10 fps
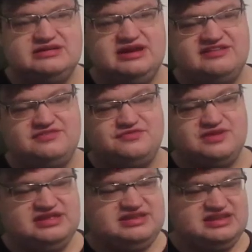As a
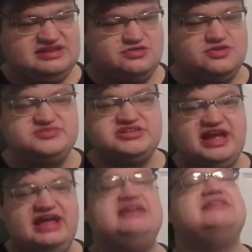friend in a group
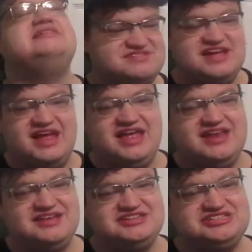chat
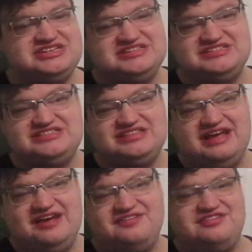said, she's
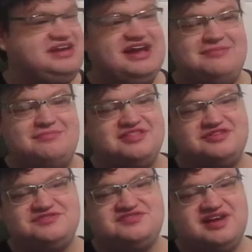now the
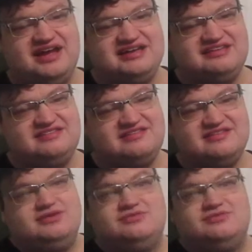godmother of dragons.